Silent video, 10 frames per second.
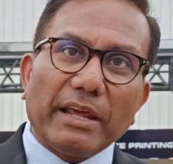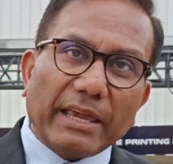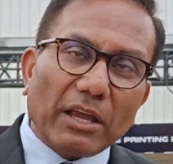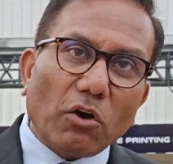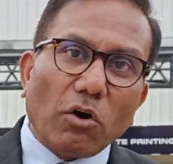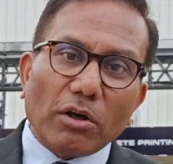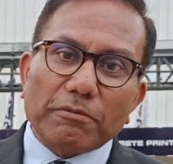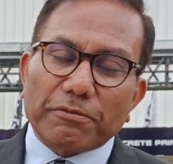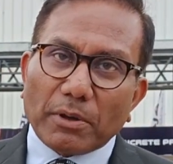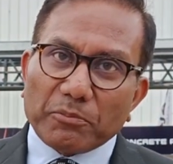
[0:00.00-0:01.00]
Taking
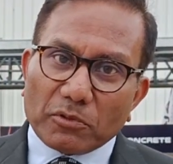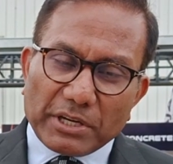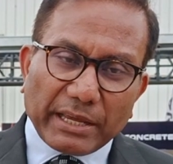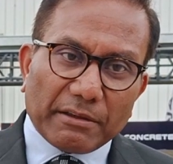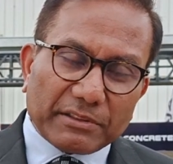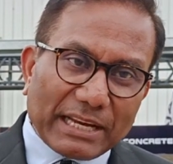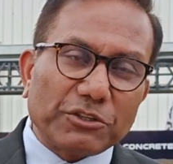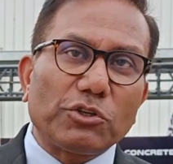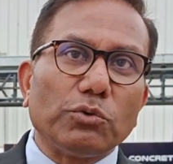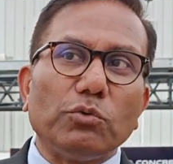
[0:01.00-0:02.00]

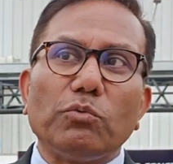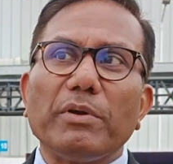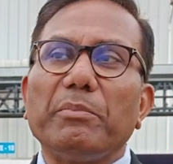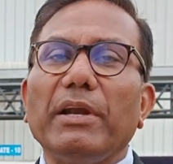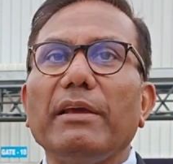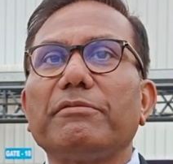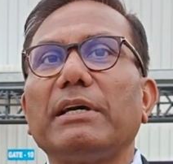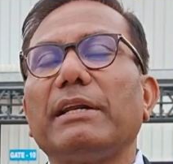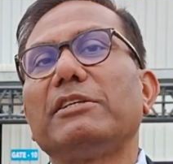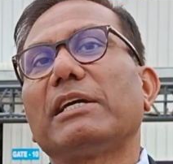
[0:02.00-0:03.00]
that cue, we
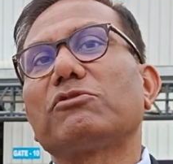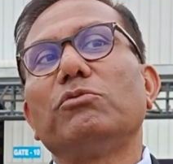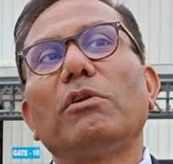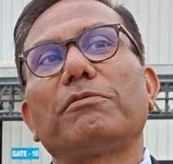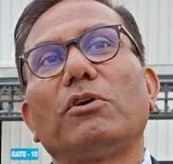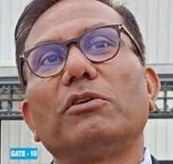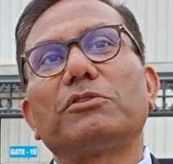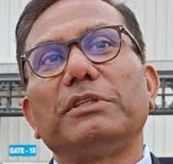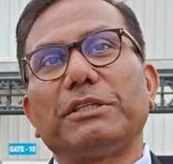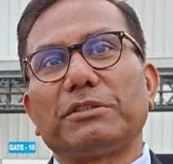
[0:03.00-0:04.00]
believe that Ajax School of
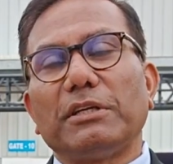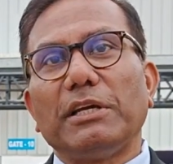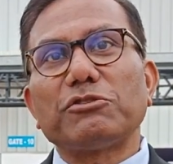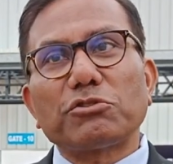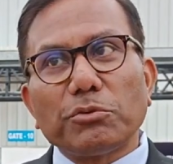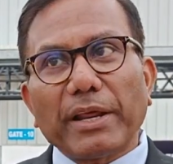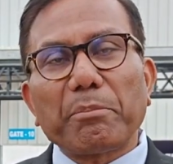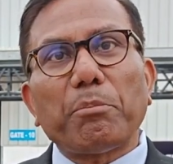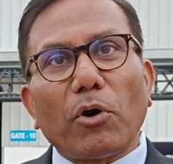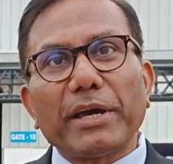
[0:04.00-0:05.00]
Concrete is
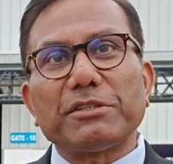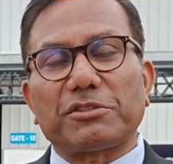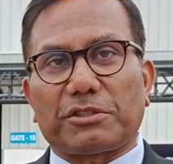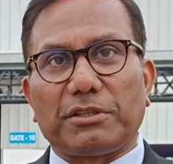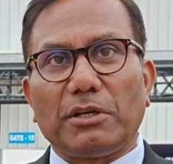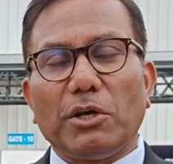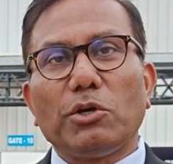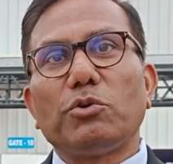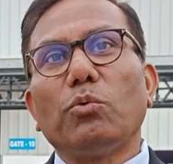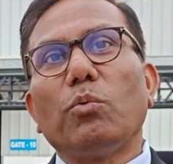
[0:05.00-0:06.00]
today poised
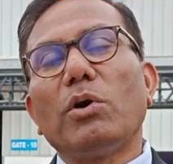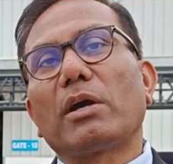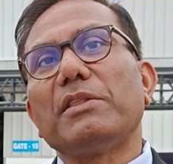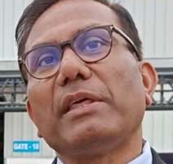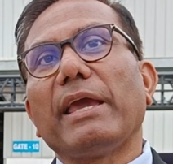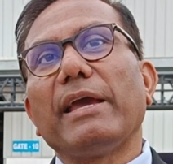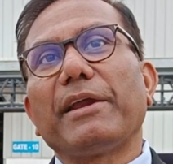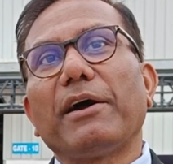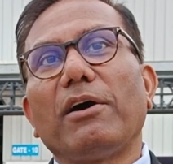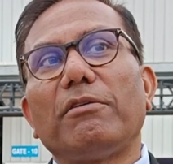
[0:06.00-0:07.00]
to work in the
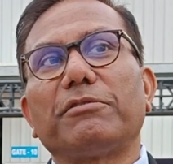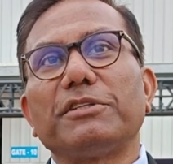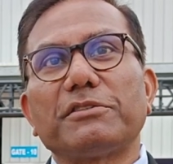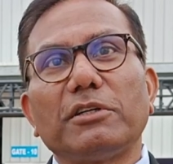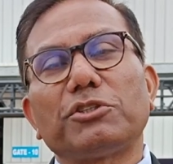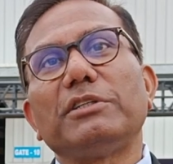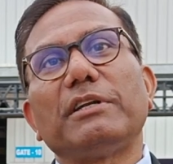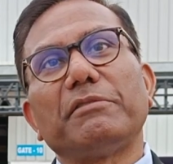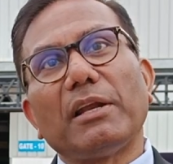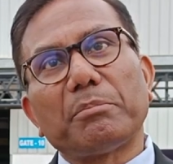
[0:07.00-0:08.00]
area of research
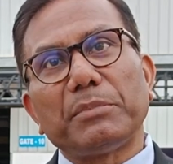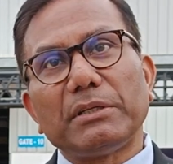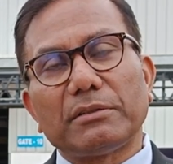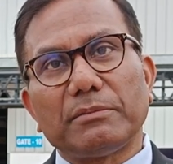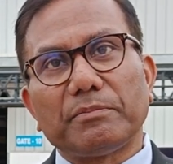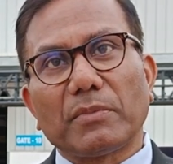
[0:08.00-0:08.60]
and development,